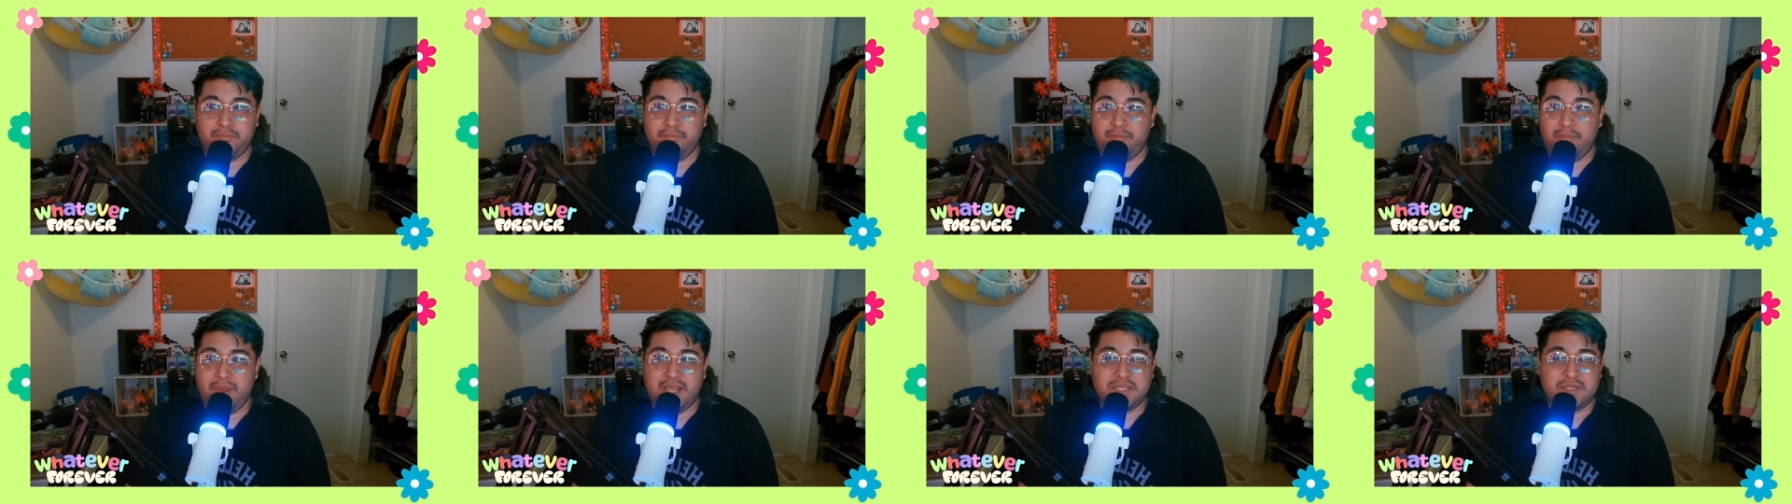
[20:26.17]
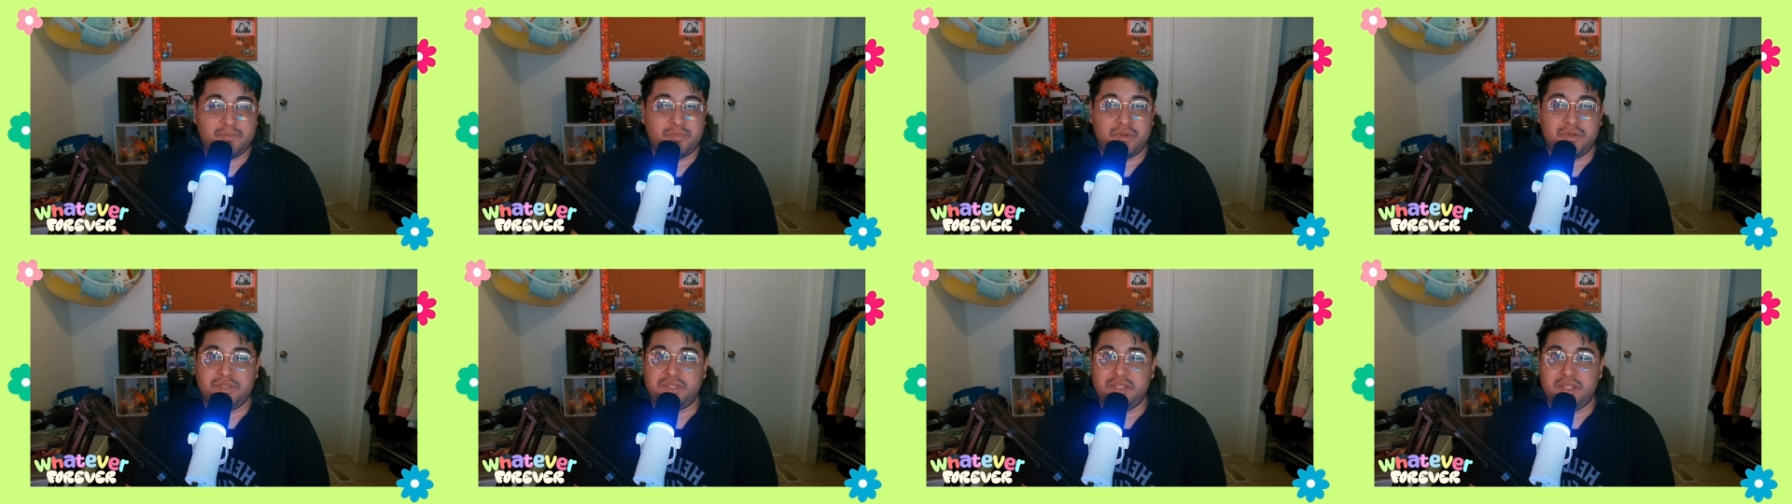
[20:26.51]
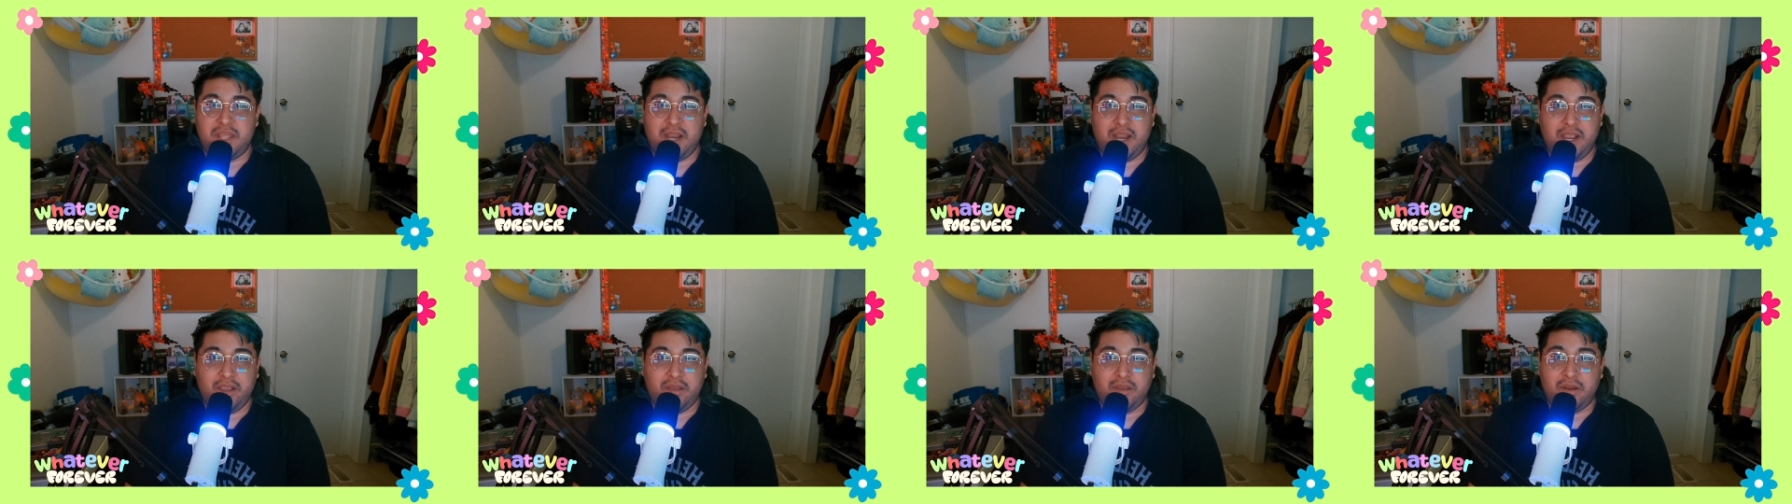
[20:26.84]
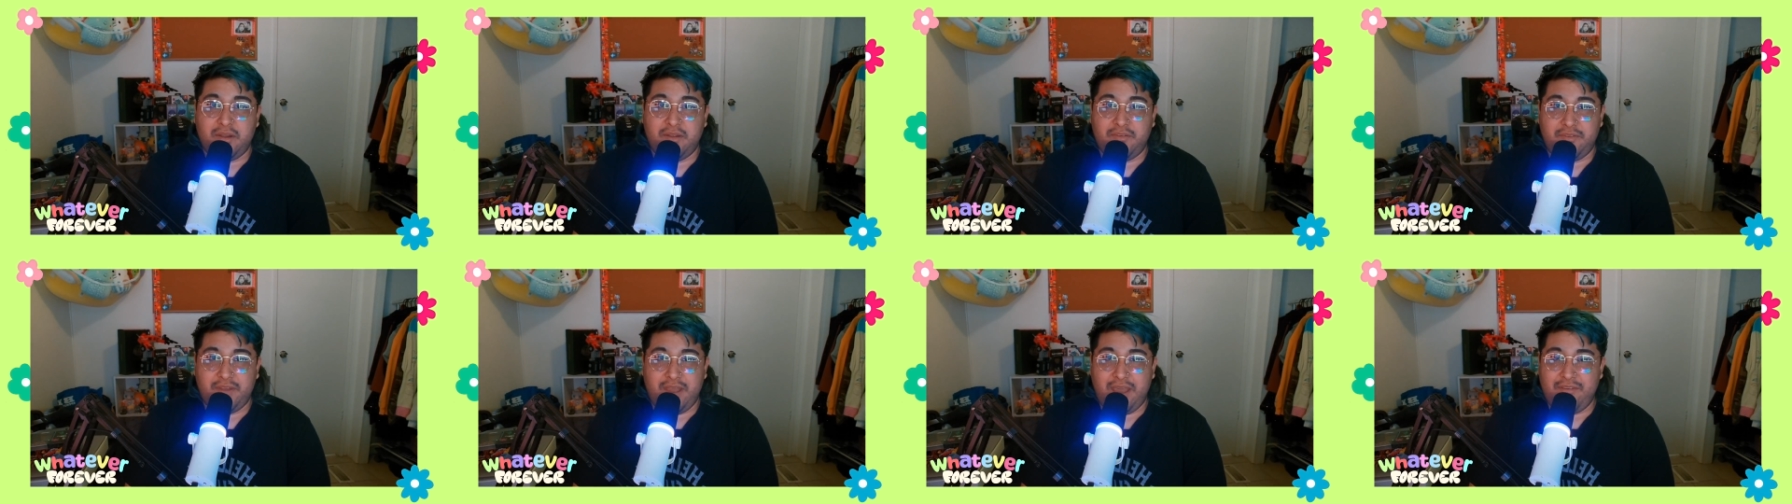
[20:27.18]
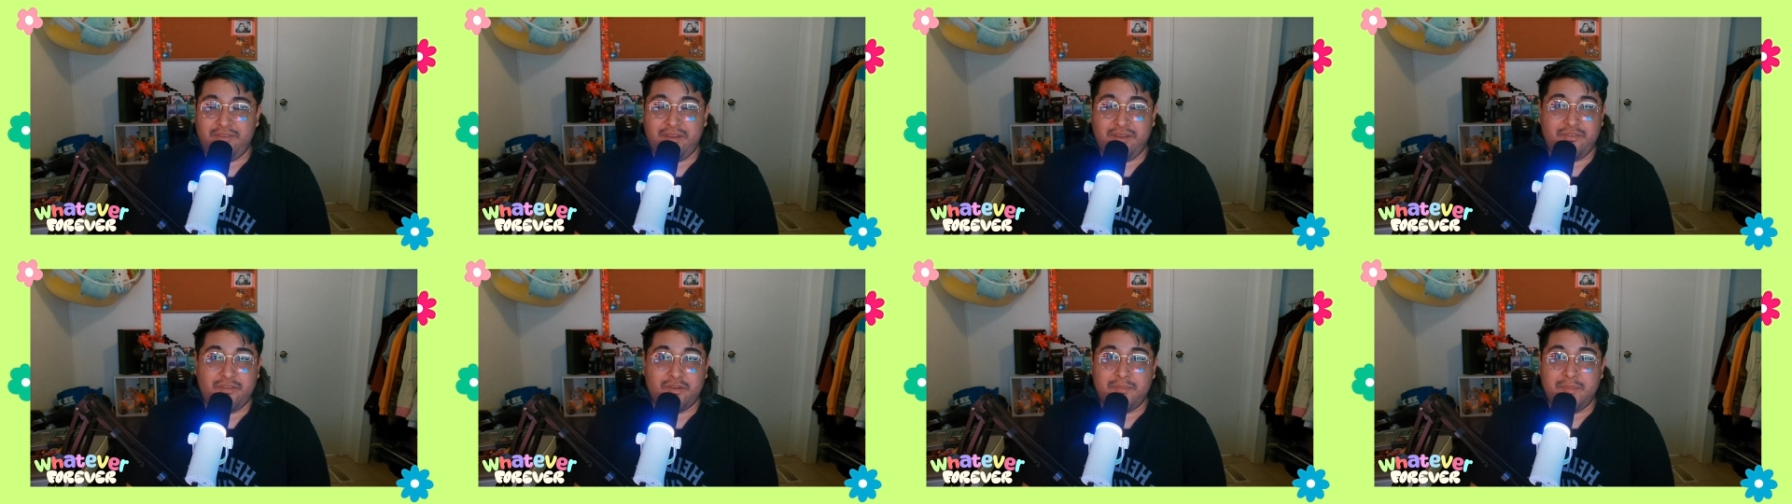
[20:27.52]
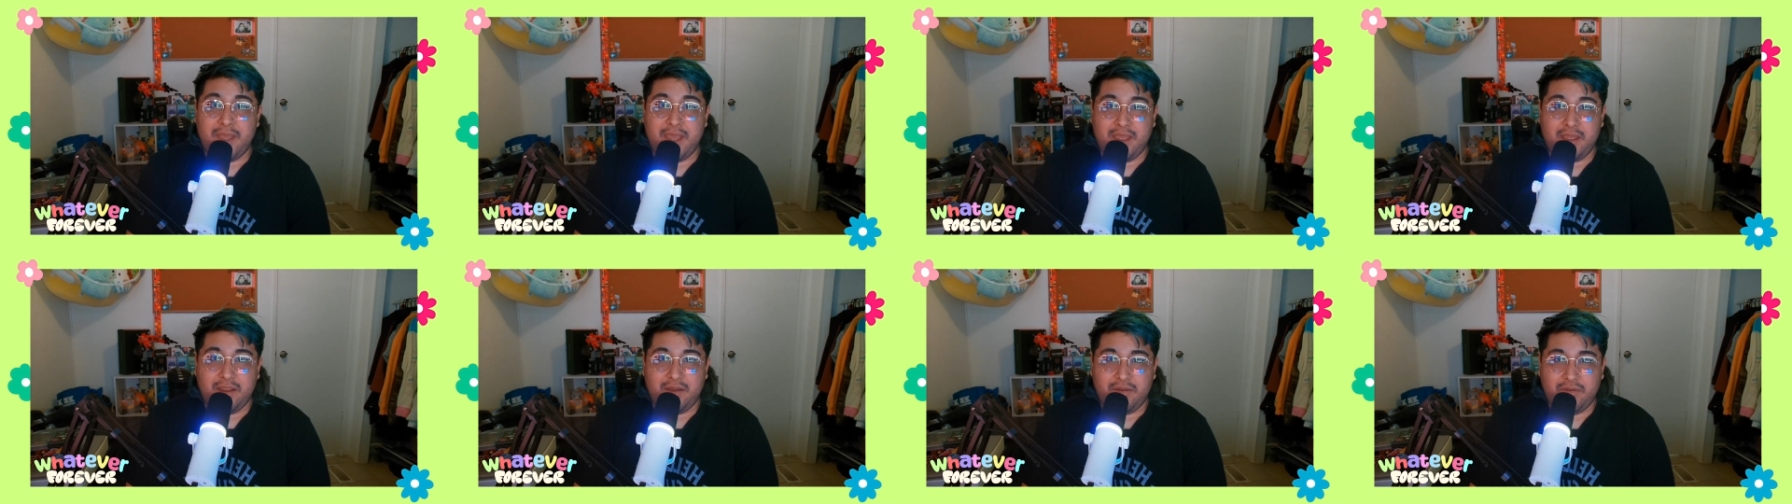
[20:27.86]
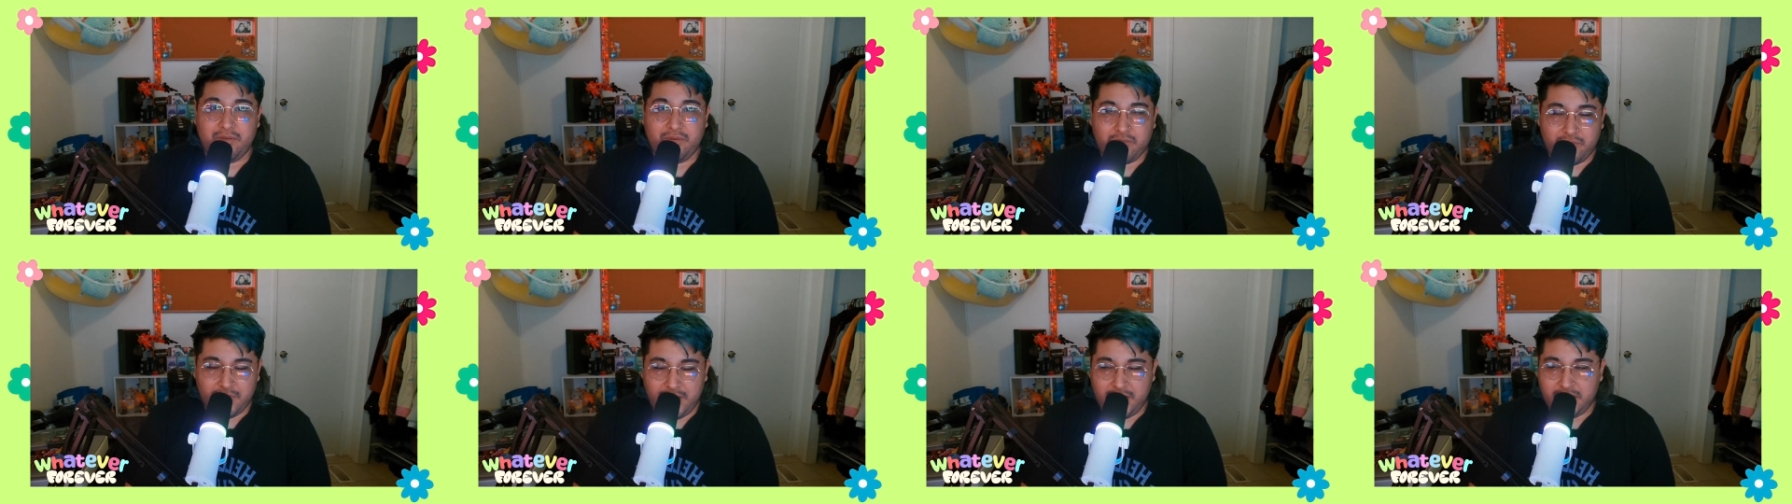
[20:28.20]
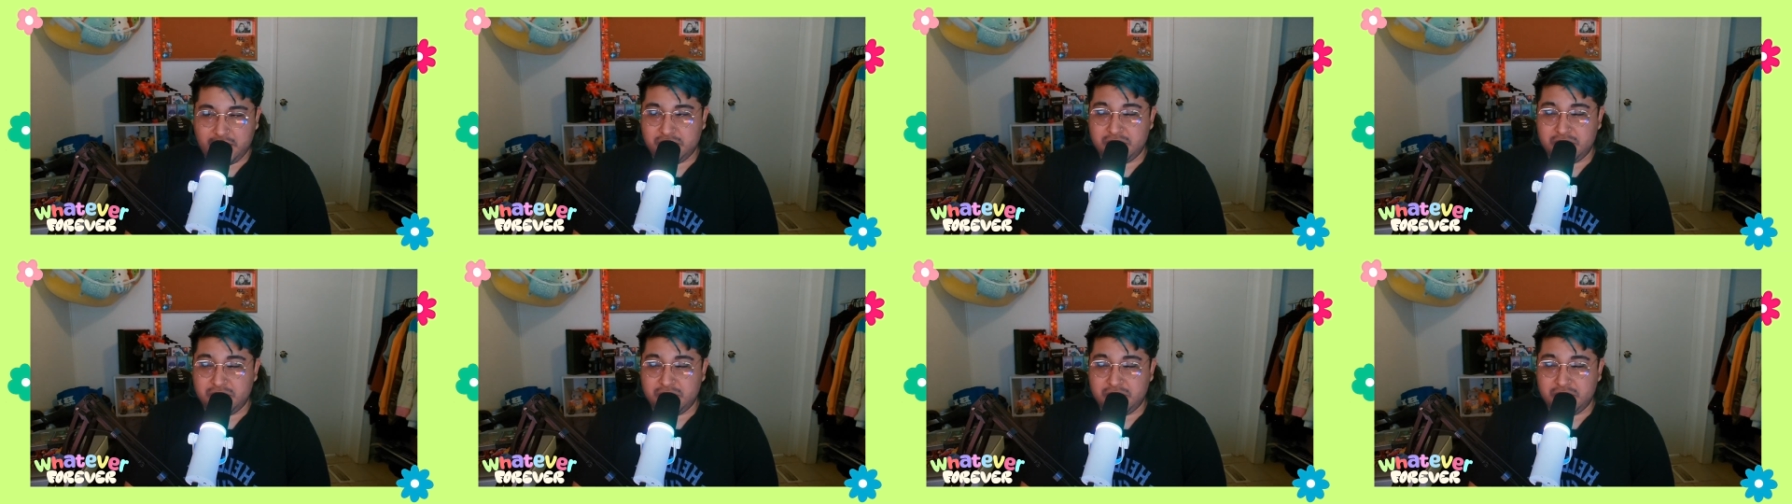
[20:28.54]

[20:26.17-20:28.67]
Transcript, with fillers: best person that I could have, have ever met, right?